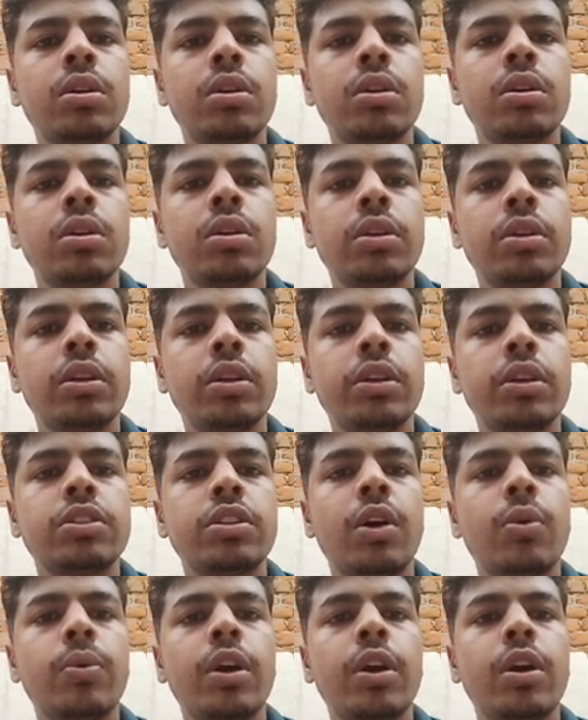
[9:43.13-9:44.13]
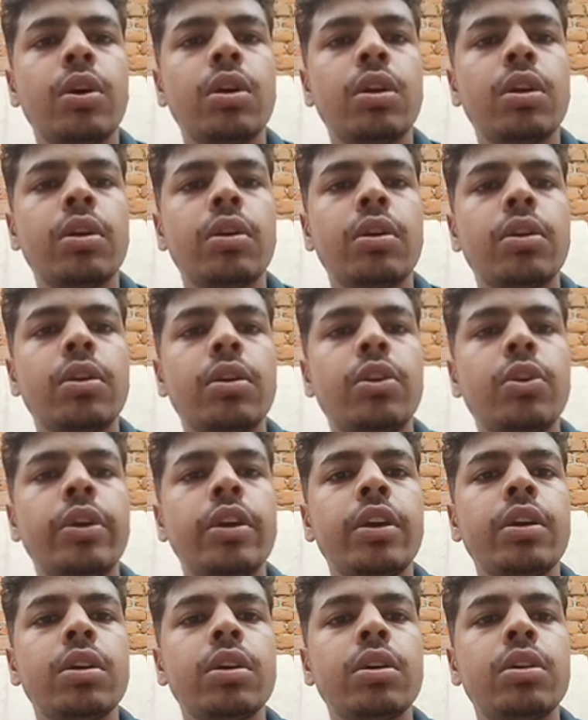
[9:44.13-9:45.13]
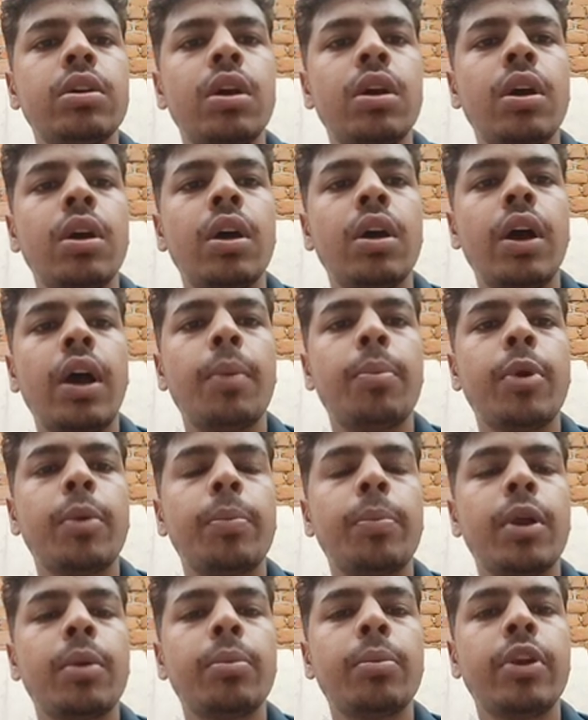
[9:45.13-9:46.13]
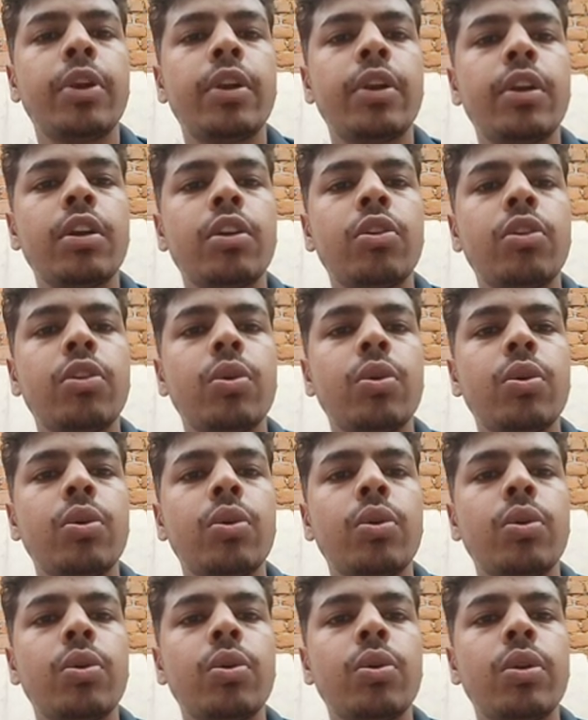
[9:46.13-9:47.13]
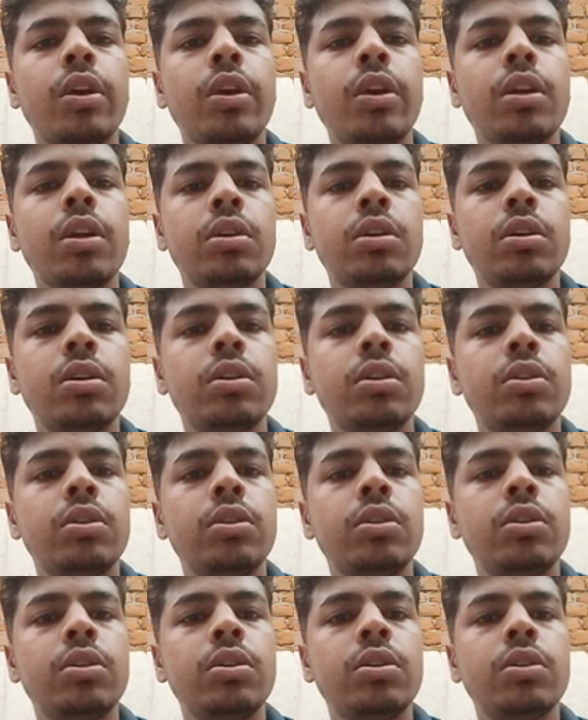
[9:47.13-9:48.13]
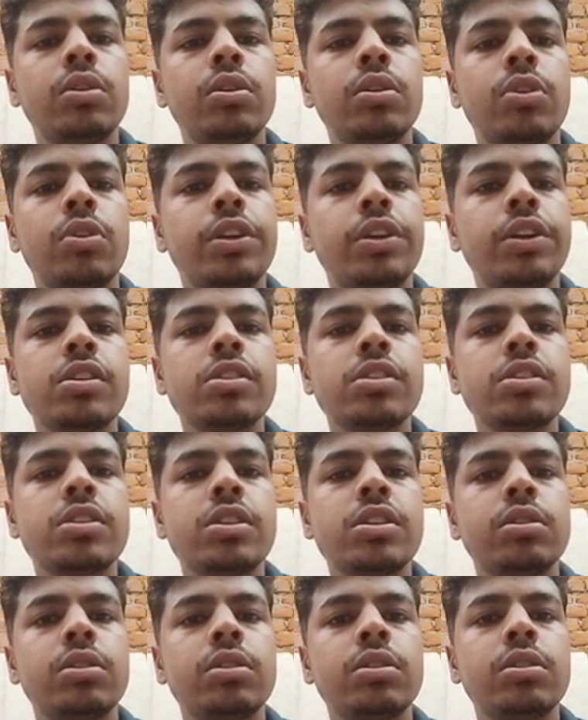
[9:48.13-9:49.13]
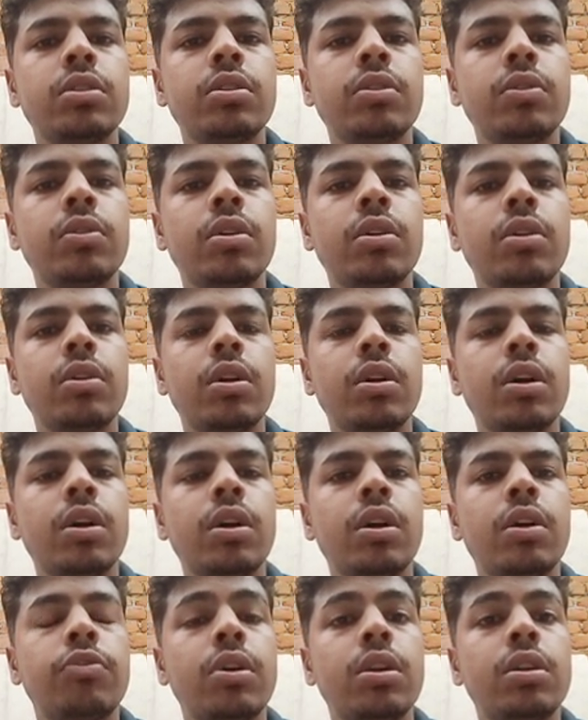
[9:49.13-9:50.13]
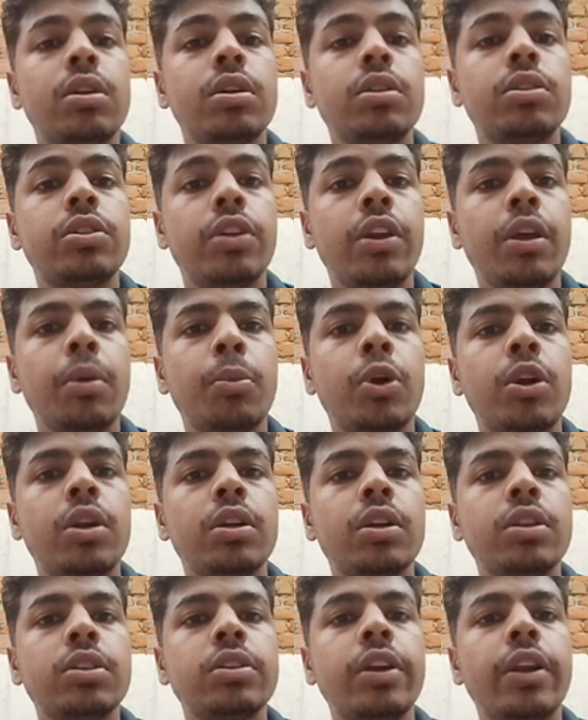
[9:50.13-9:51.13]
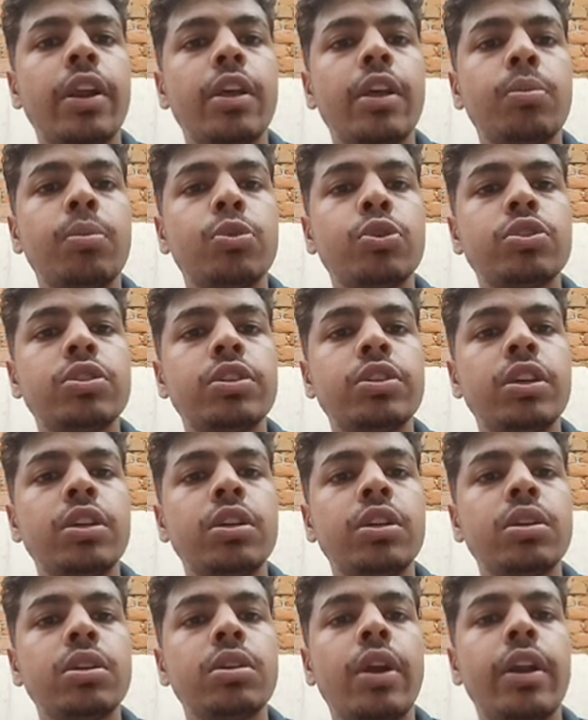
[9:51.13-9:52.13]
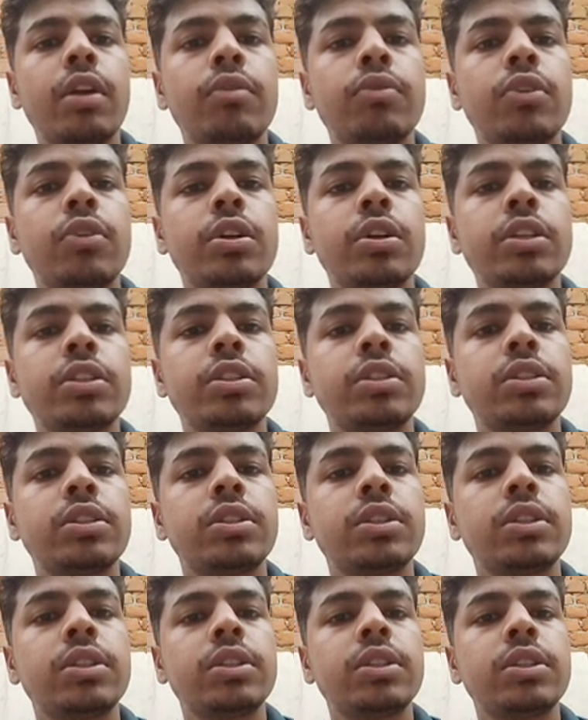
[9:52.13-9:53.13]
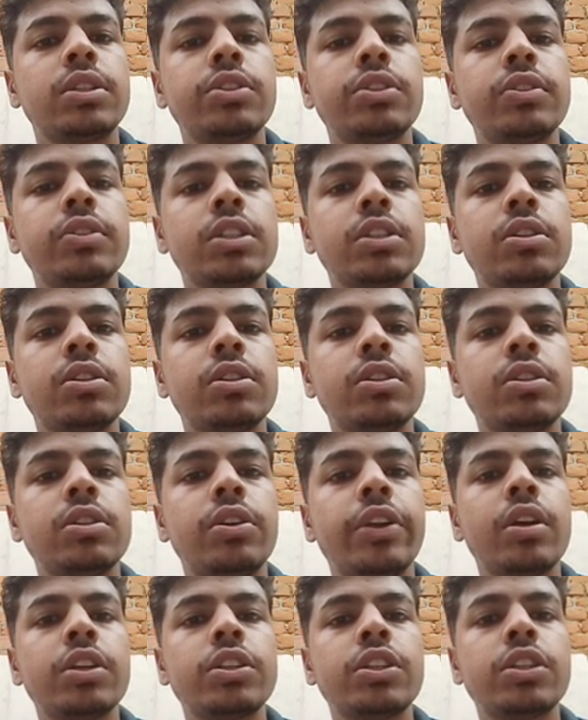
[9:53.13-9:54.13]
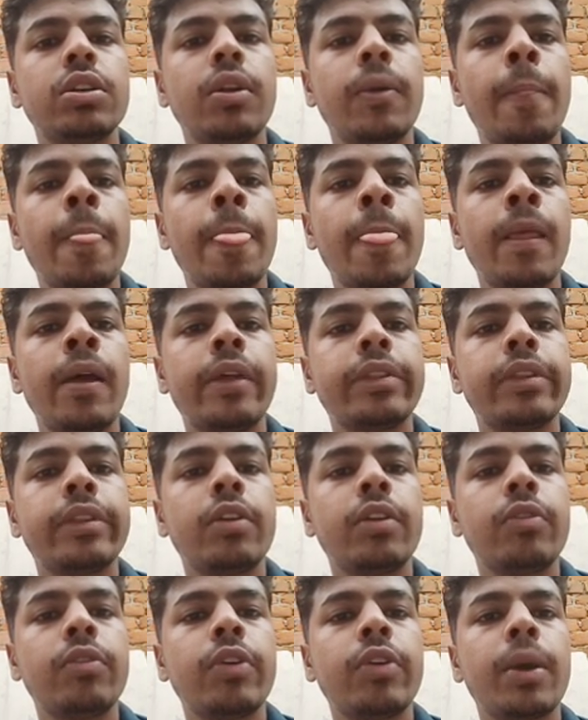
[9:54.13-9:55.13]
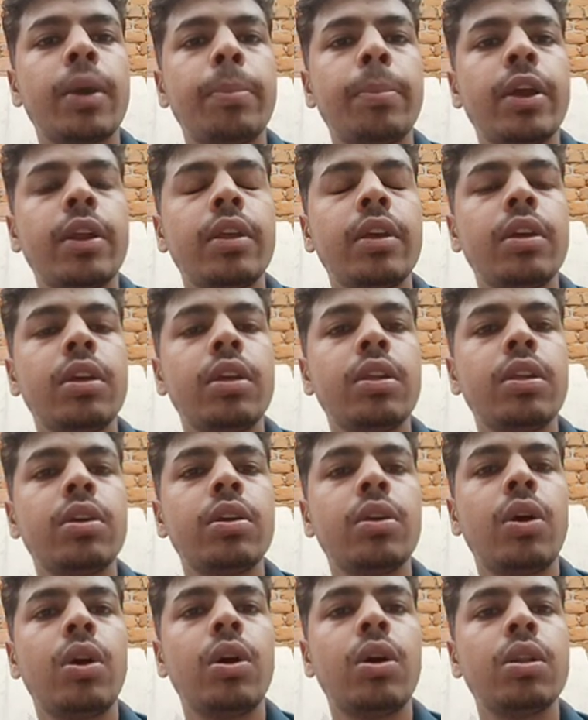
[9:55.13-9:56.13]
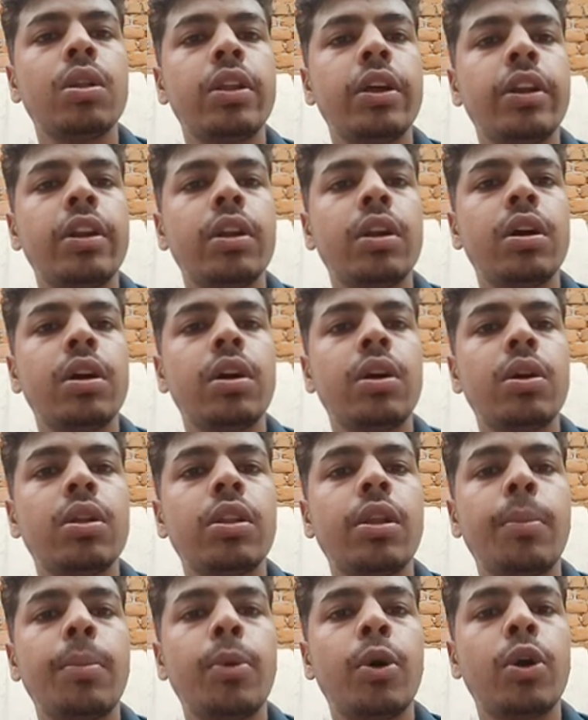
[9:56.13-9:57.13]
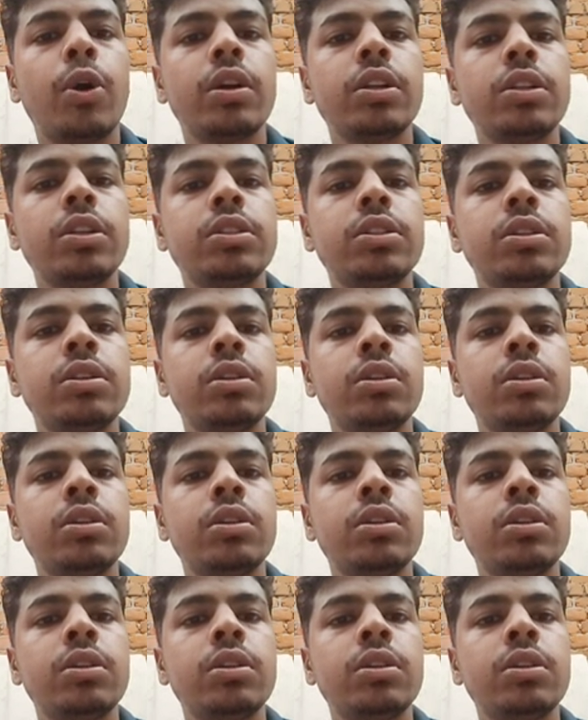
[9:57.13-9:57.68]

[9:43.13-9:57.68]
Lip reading: yes, now we are doing hyperparameter tuning for the dataset for 3 models: gradient boosting, random forest, and ridge regression. Then we are comparing all the models